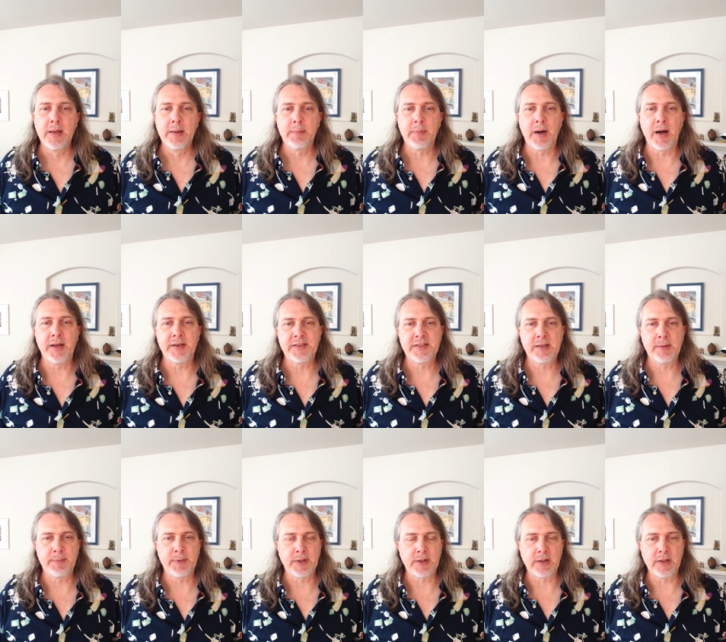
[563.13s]
But
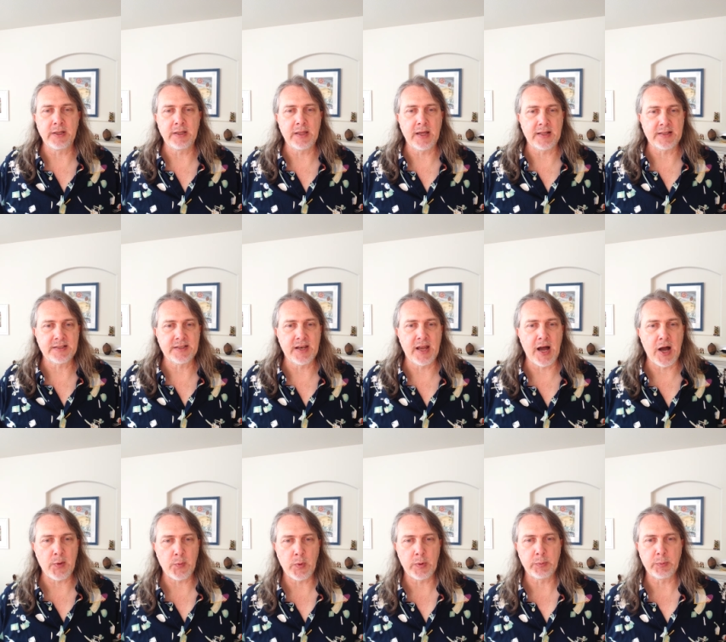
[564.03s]
typically that's
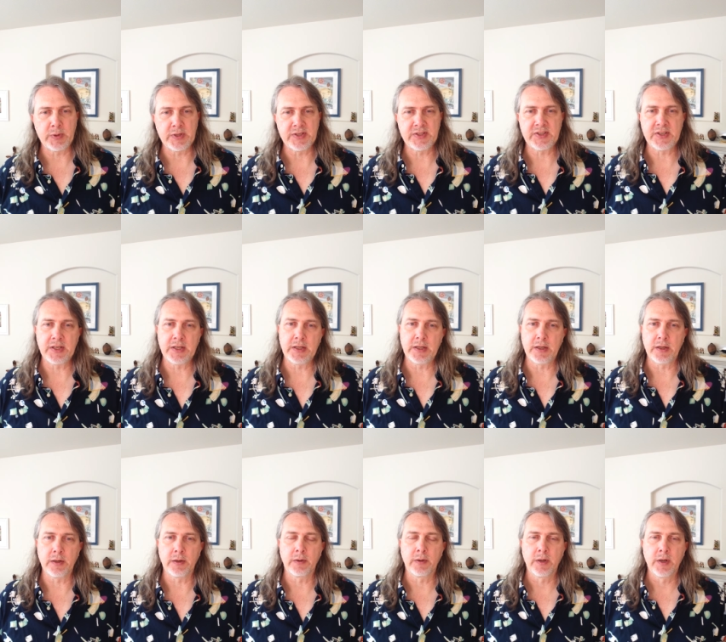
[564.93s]
not what we see
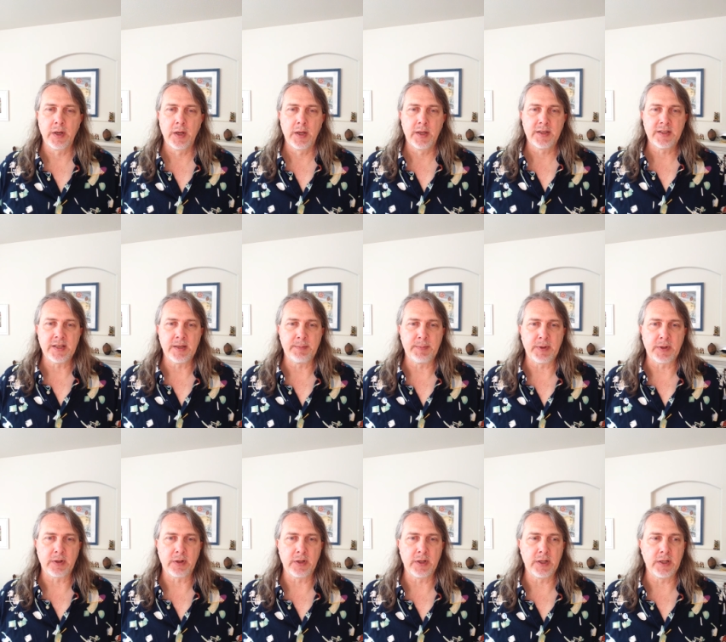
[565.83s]
here.
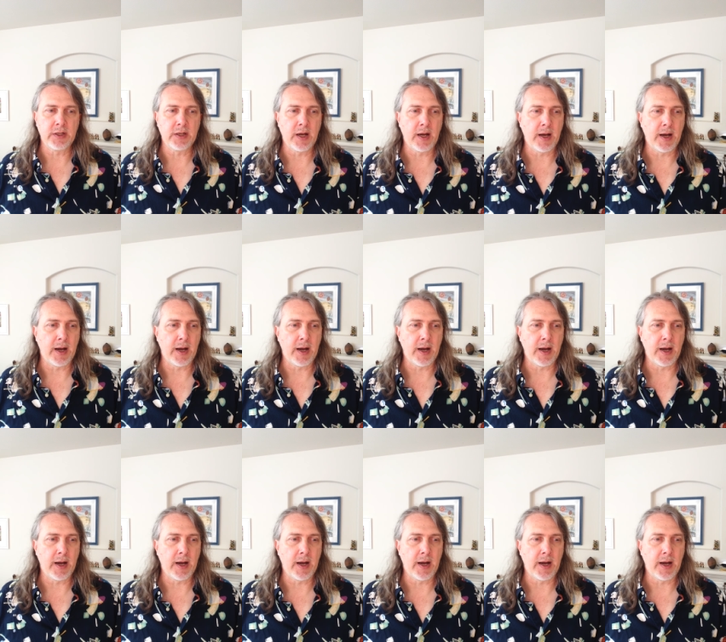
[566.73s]
Typically